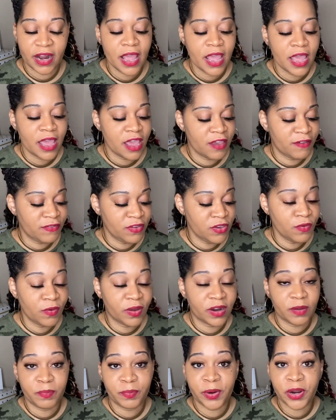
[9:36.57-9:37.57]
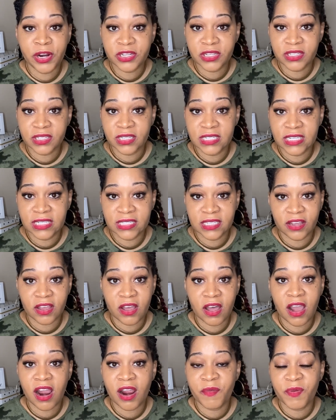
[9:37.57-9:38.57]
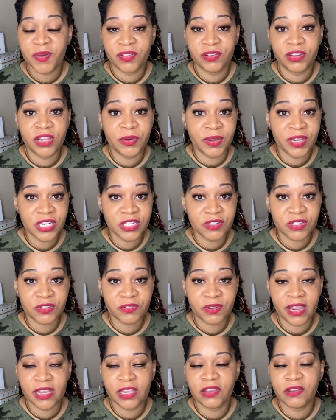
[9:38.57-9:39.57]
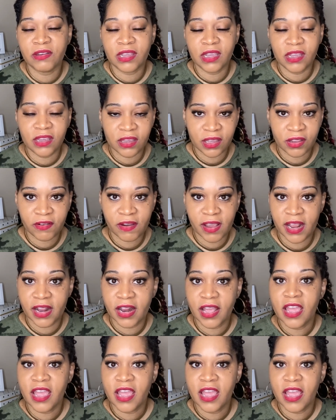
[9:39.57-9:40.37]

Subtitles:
If you want to purchase a decent car with a low interest rate, you need good credit.